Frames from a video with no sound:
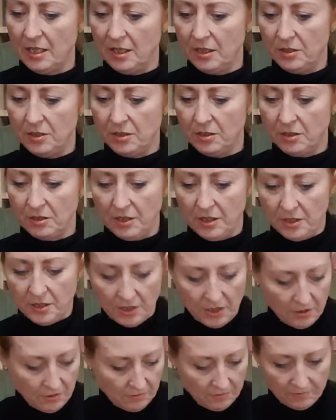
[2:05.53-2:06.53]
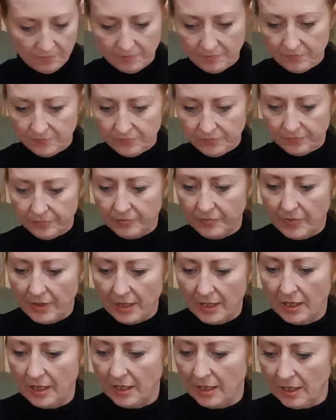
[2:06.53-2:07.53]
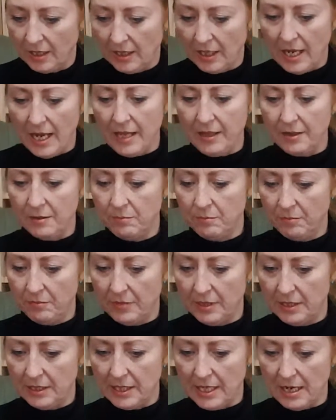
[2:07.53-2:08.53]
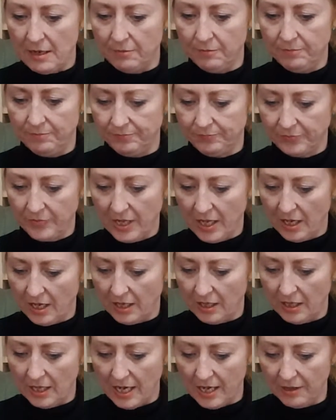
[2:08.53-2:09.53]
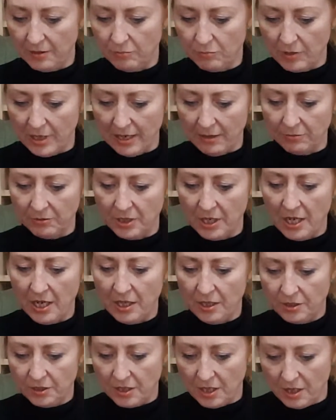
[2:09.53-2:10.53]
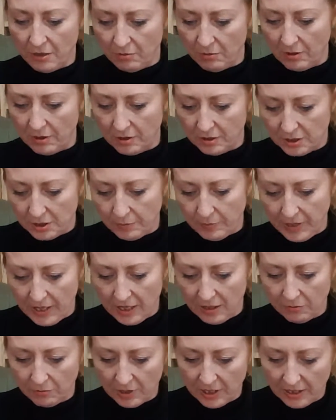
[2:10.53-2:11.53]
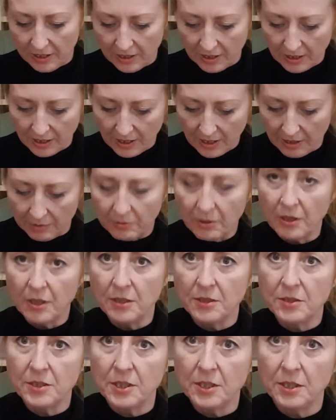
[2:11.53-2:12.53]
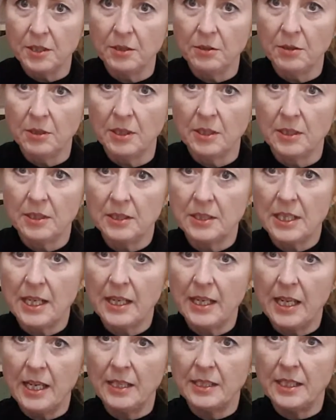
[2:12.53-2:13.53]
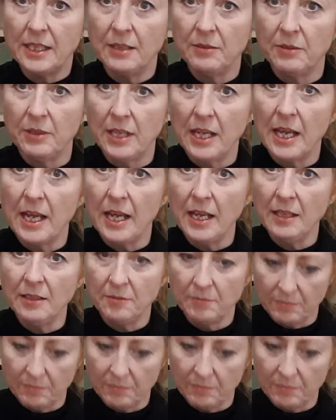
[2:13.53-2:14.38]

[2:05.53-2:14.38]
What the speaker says: Just going to lay them down and lay them round. So to begin with, I'm going to tack it down there.